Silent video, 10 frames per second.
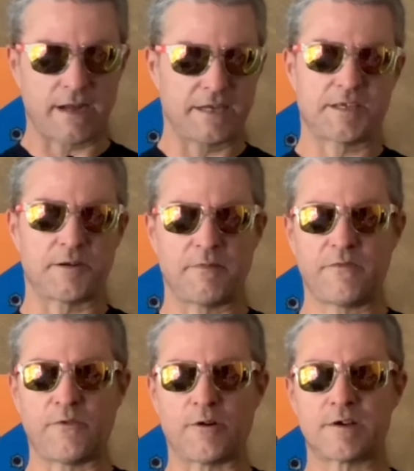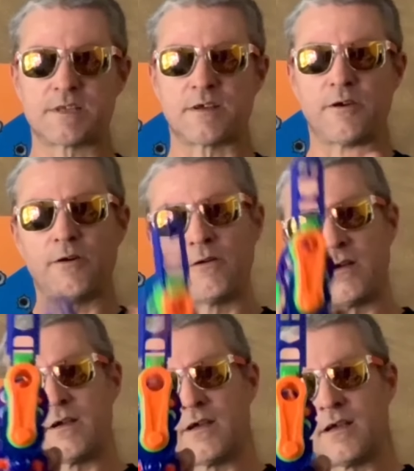blaster before, so
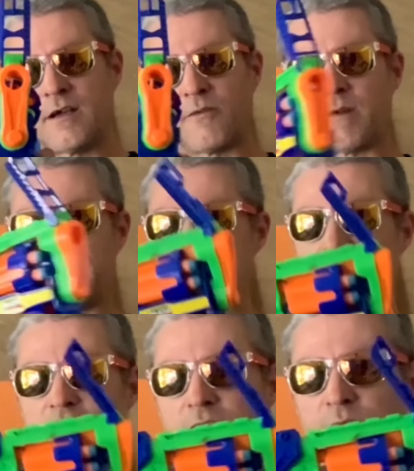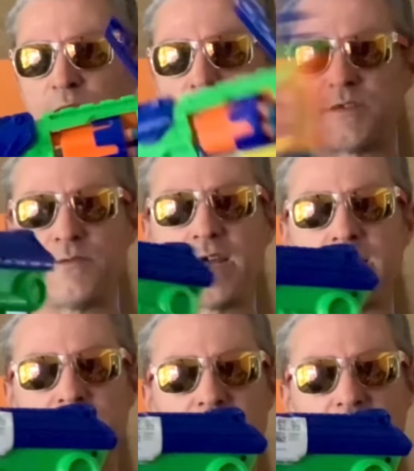when I saw for
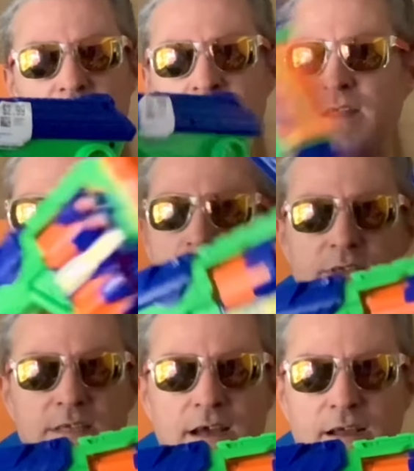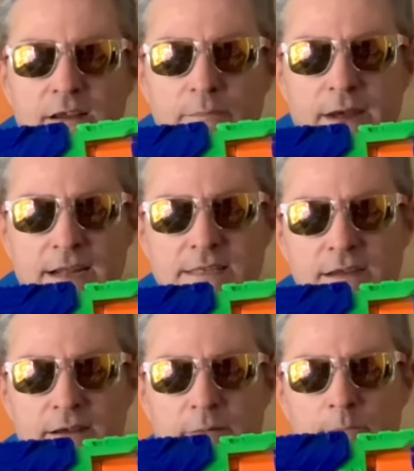2.99, I was not gonna pass it
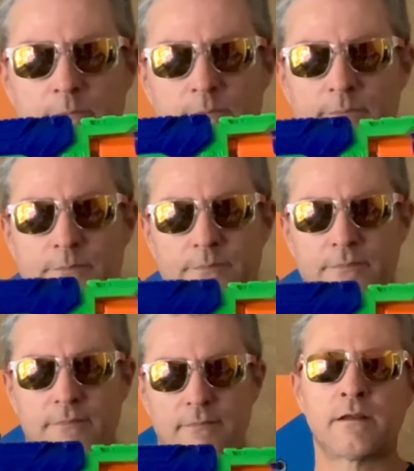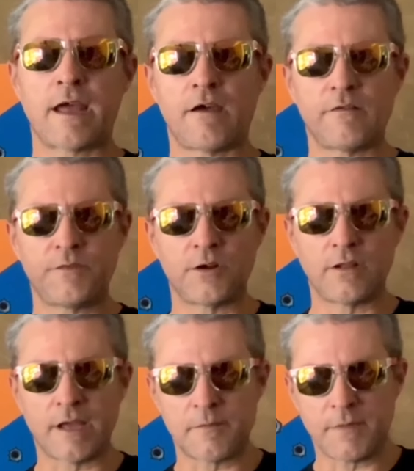up. Now, if you're
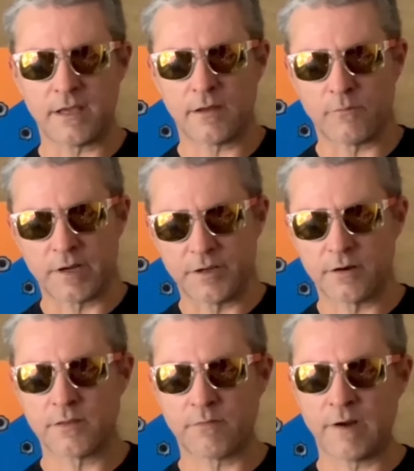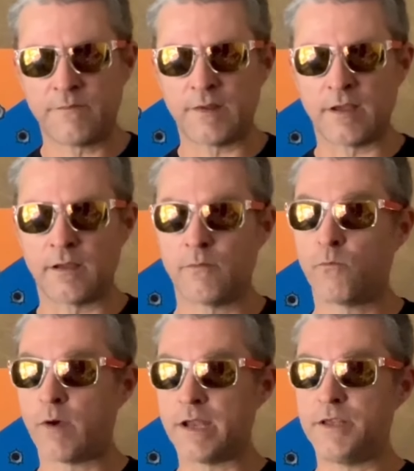like me and when you're thrifting,
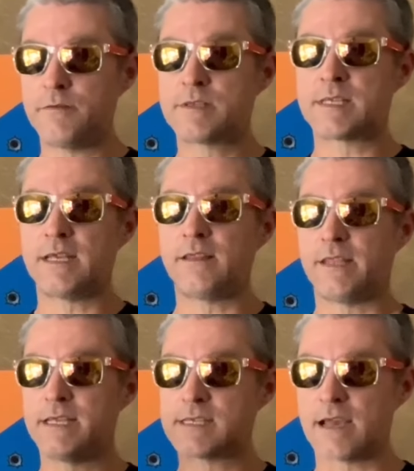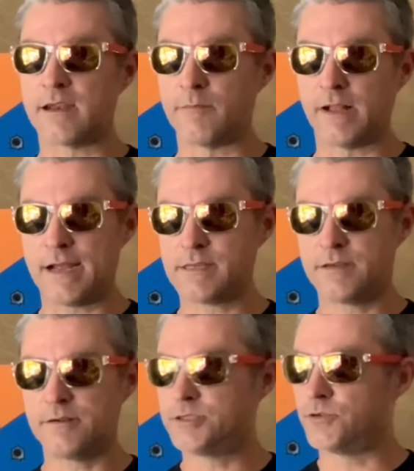when you see these kind of
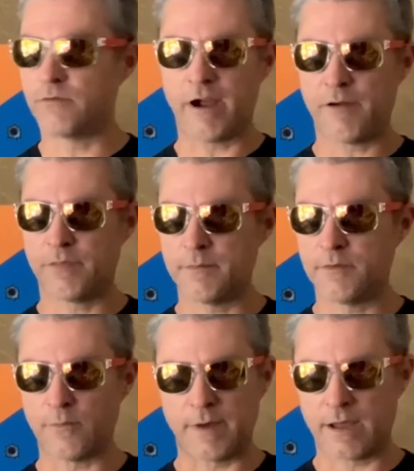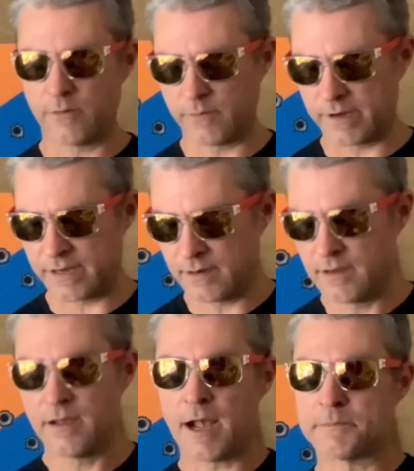blasters, you grab them no matter what.
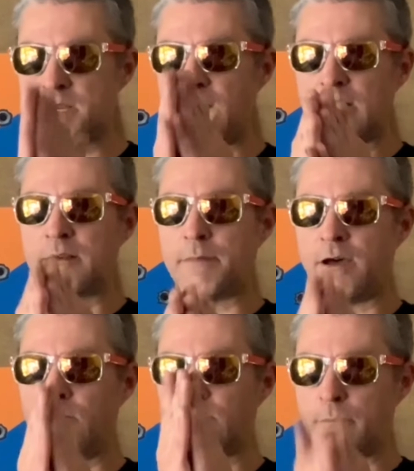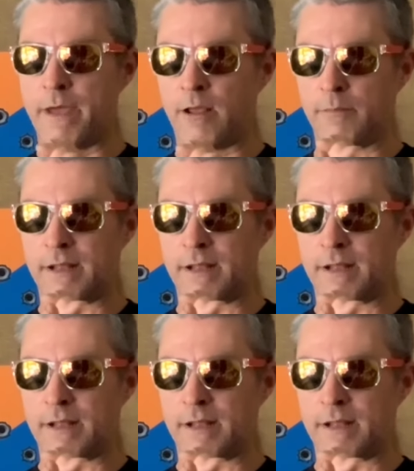I'm talking about Rebel